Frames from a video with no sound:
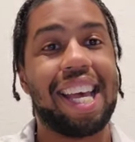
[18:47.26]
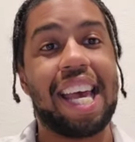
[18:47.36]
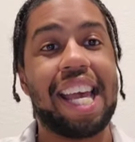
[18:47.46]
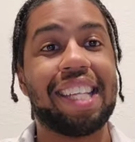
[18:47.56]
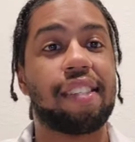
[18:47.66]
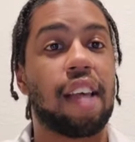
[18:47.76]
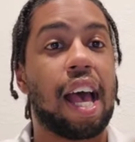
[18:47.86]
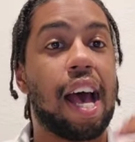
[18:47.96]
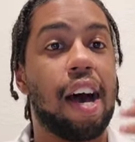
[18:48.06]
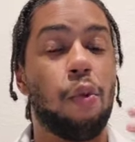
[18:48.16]
it's
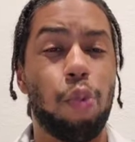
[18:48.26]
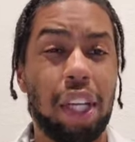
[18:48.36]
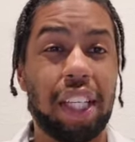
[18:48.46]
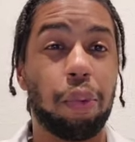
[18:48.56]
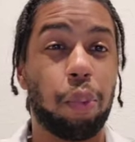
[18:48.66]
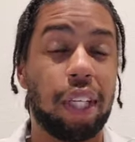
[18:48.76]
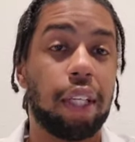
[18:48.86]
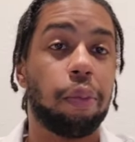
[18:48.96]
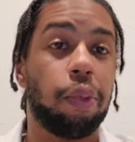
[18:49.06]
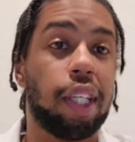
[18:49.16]
a really, really,
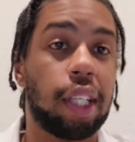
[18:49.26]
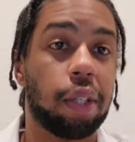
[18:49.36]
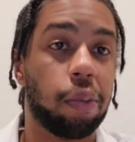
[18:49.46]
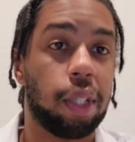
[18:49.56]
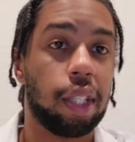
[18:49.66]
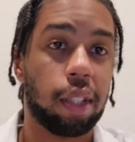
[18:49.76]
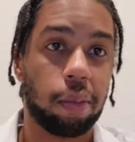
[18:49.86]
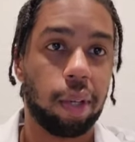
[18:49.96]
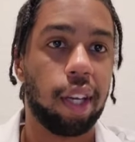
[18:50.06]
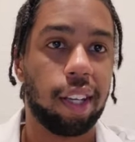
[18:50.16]
really, really,
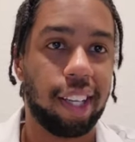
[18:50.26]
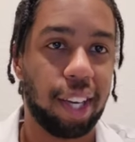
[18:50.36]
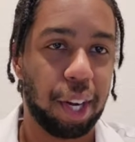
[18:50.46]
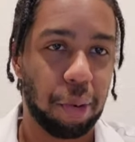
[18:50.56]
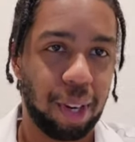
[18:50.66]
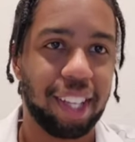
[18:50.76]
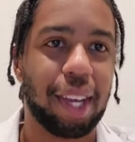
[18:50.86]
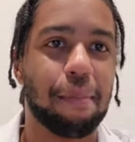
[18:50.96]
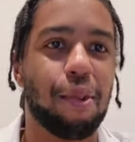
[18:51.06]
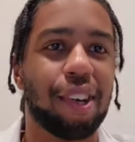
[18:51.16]
really, really
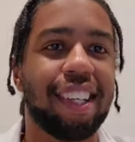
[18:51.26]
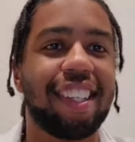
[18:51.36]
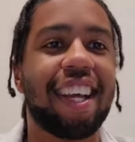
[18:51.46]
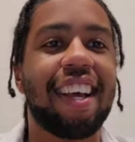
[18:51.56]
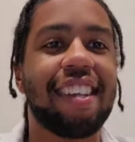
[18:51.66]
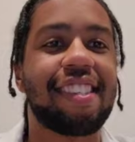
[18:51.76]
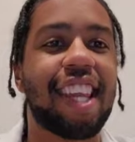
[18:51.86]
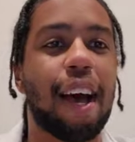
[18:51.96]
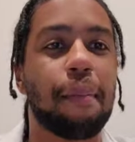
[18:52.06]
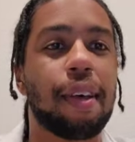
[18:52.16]
important
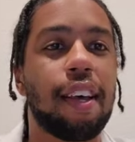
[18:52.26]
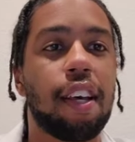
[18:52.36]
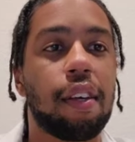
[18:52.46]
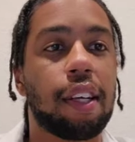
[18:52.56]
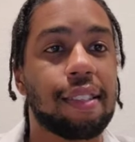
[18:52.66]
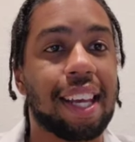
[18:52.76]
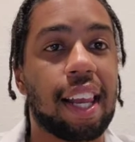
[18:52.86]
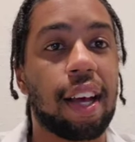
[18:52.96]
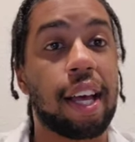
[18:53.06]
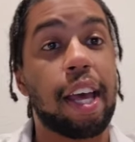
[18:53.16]
step, because it
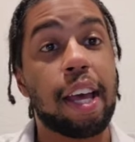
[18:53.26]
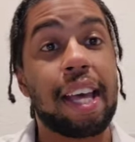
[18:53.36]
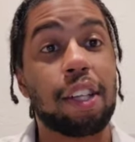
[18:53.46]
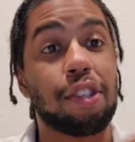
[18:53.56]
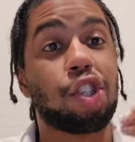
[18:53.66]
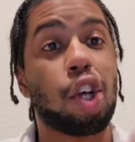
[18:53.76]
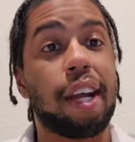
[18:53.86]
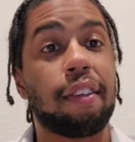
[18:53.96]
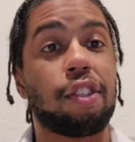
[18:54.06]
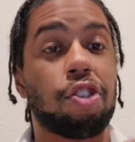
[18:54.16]
allows it to share
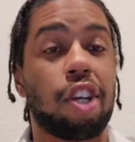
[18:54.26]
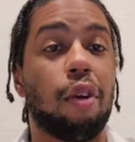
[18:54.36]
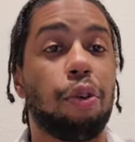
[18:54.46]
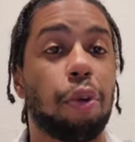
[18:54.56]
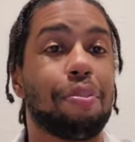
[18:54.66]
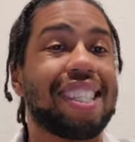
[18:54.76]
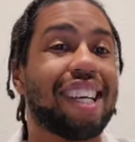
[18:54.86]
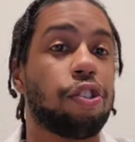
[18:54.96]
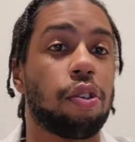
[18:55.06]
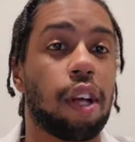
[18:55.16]
it with your
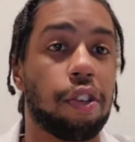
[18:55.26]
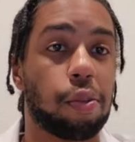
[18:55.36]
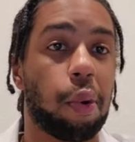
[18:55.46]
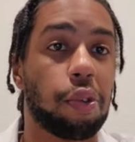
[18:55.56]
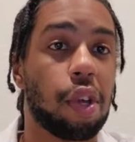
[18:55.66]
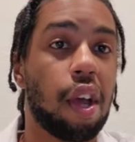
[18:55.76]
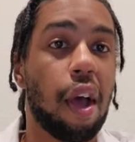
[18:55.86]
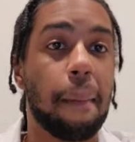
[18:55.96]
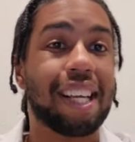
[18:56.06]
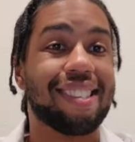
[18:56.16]
potential customers,
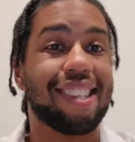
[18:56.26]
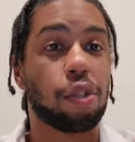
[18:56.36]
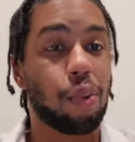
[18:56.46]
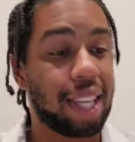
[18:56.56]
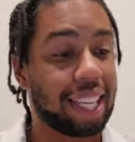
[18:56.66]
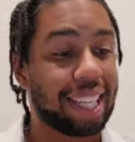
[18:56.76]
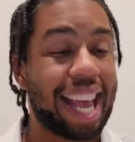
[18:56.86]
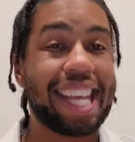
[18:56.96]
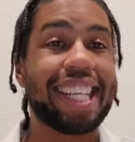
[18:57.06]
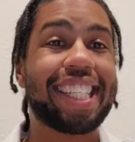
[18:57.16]
because this way they can
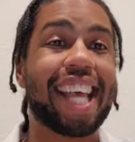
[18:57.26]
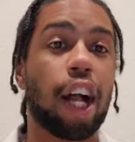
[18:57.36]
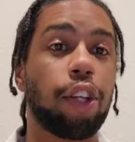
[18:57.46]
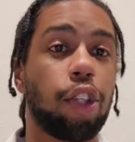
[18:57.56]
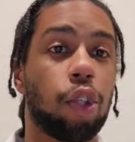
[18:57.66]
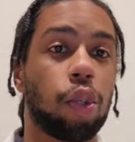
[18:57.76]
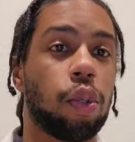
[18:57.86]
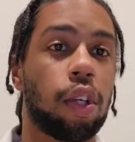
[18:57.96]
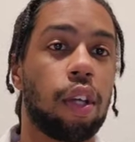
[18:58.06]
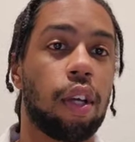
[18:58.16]
tell you
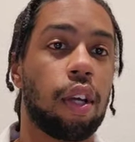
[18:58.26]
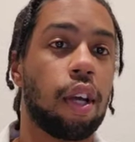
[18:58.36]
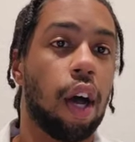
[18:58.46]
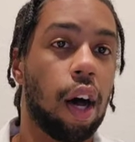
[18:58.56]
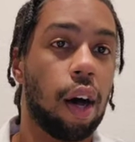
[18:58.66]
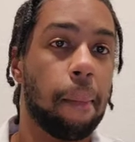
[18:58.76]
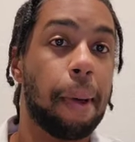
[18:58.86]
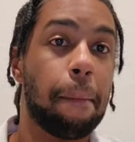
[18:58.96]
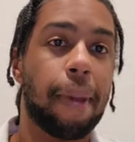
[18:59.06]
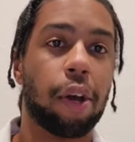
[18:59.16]
a
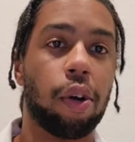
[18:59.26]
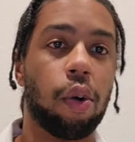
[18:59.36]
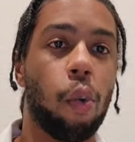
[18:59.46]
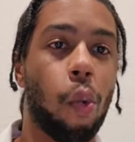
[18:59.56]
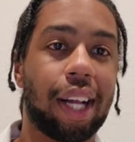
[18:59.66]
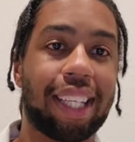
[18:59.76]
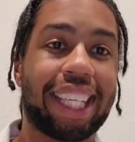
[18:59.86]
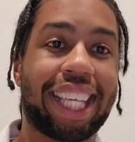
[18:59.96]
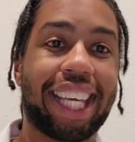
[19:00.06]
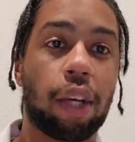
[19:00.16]
bit better what
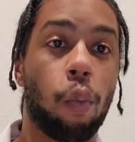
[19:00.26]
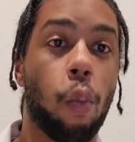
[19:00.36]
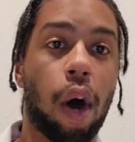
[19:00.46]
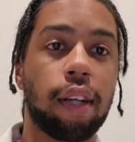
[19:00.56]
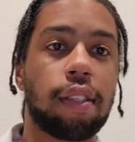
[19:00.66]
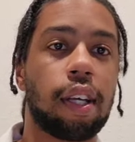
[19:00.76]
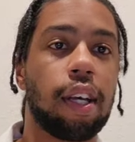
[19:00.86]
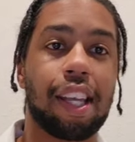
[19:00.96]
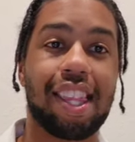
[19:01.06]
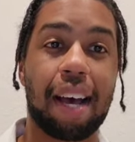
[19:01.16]
they want.
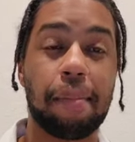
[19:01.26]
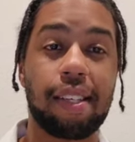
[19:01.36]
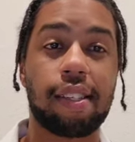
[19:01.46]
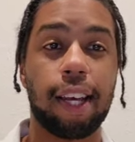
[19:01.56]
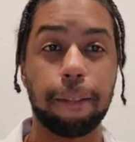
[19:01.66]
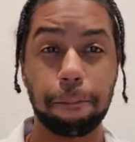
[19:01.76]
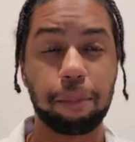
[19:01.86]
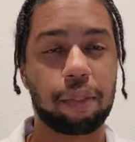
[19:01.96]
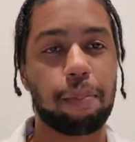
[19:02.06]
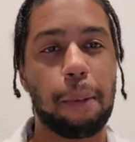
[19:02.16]
That being said,
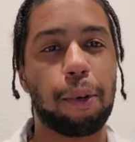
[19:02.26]
people